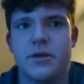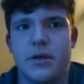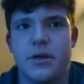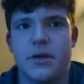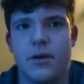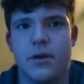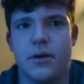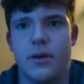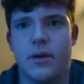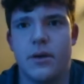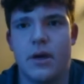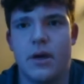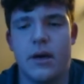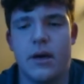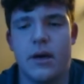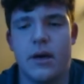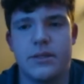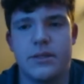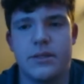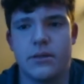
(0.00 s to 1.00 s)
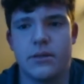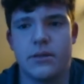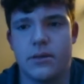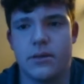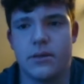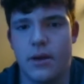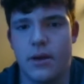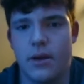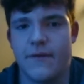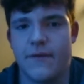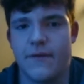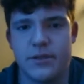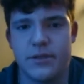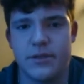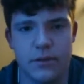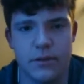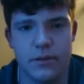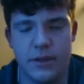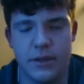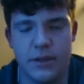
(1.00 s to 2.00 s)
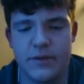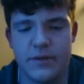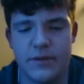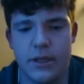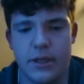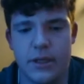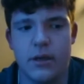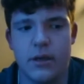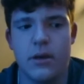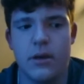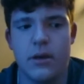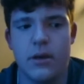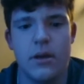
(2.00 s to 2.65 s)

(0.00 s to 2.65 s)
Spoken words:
you come to every single lifting,